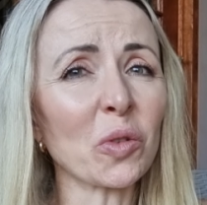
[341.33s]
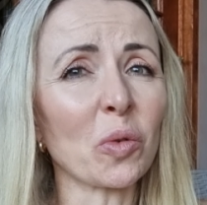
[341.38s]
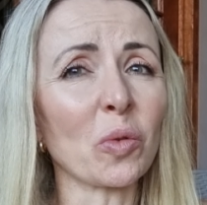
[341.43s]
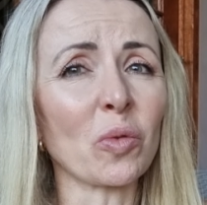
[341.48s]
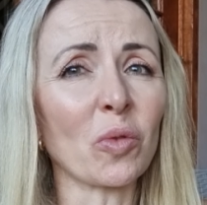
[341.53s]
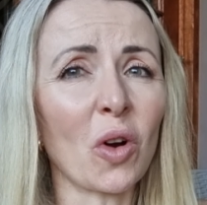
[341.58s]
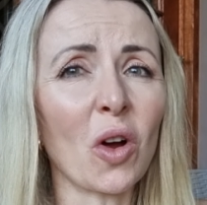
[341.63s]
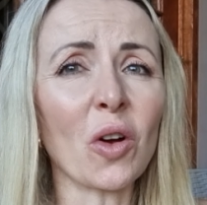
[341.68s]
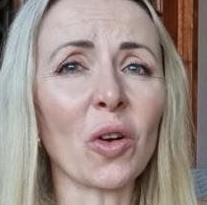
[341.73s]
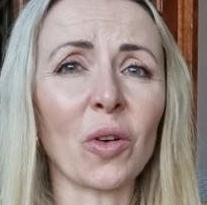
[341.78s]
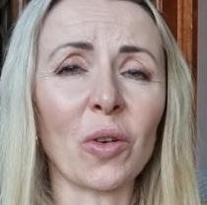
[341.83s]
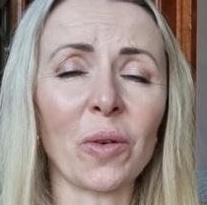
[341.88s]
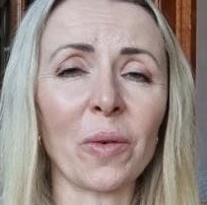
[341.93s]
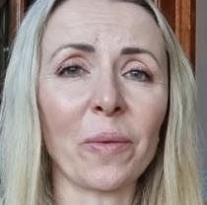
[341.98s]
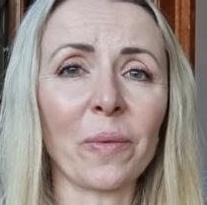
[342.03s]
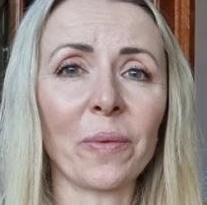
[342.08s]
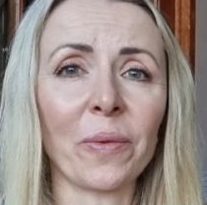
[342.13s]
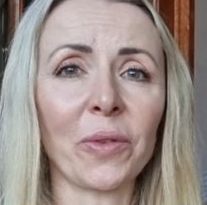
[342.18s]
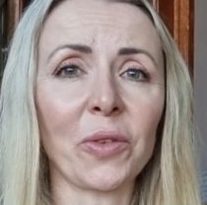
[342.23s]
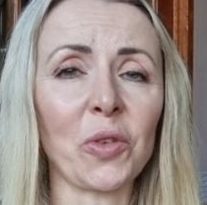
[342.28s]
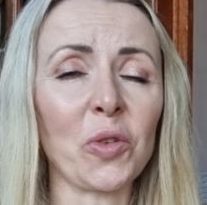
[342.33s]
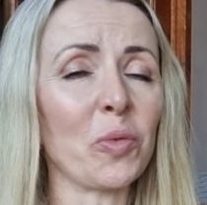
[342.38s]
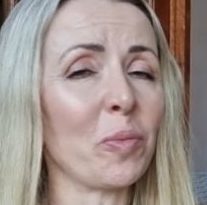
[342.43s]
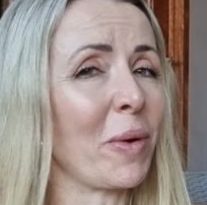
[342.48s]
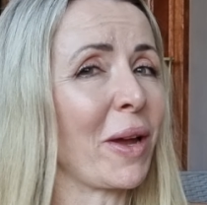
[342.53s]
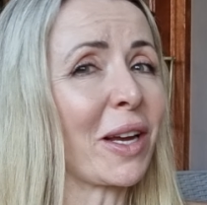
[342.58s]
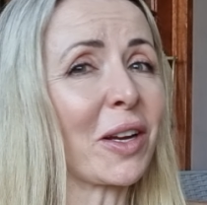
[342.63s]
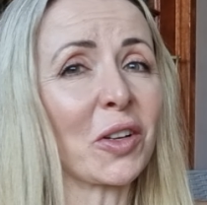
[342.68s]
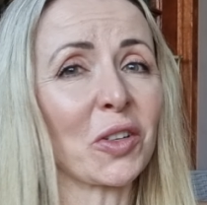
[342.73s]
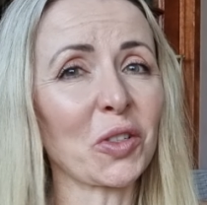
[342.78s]
or wrong. You
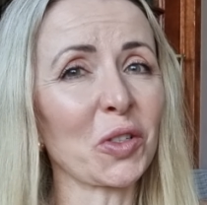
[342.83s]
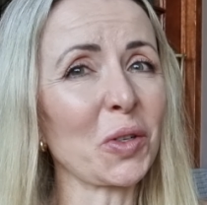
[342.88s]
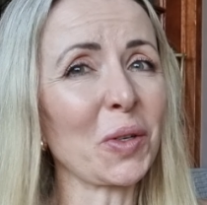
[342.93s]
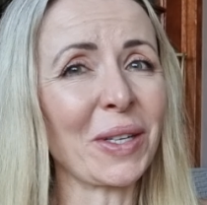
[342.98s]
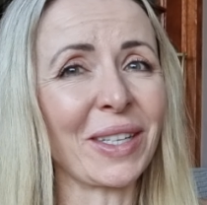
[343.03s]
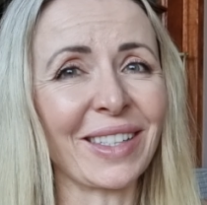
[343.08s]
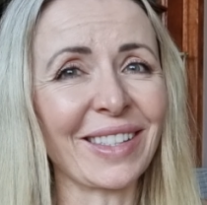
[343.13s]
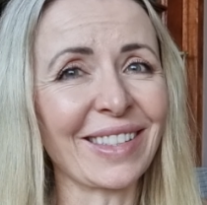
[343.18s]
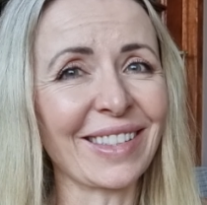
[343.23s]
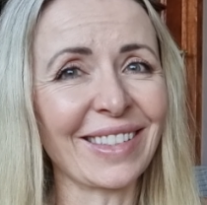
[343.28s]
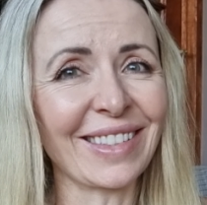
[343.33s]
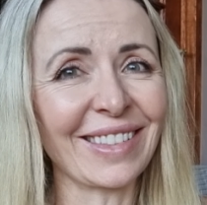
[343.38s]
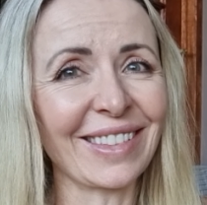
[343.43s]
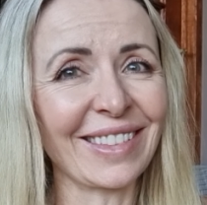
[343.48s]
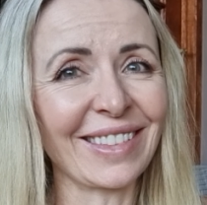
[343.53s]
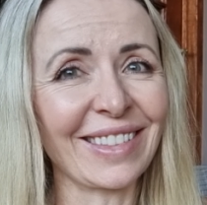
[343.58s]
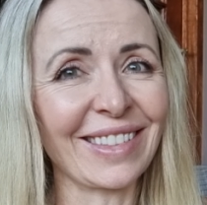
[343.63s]
make a choice.